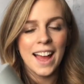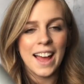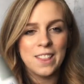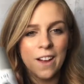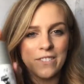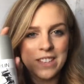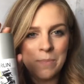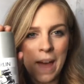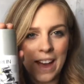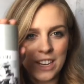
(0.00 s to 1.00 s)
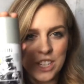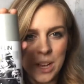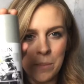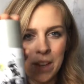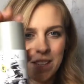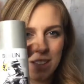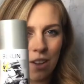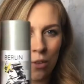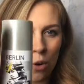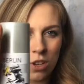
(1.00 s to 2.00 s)
I love this packaging because
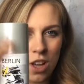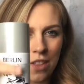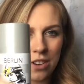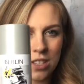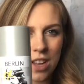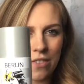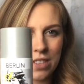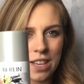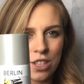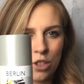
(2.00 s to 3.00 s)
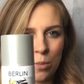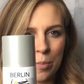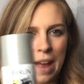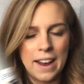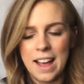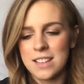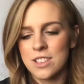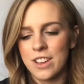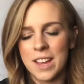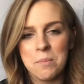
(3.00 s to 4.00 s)
of course all their stuff is like super badass
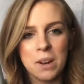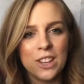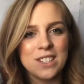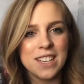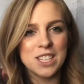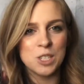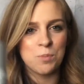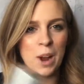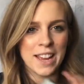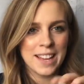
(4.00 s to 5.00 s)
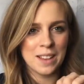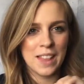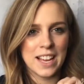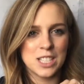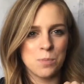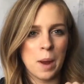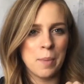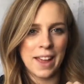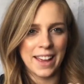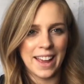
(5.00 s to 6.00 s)
looking, but it looks like a spray
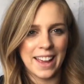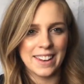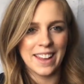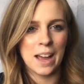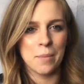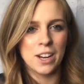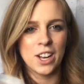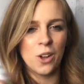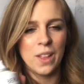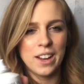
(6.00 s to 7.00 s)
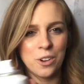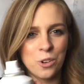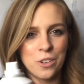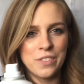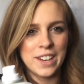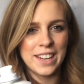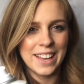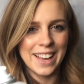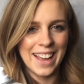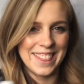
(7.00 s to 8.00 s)
paint can. Like I'm gonna go like
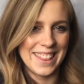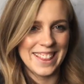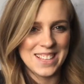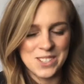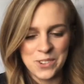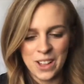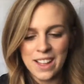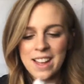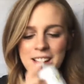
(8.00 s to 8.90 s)
graffiti. I think that's cool.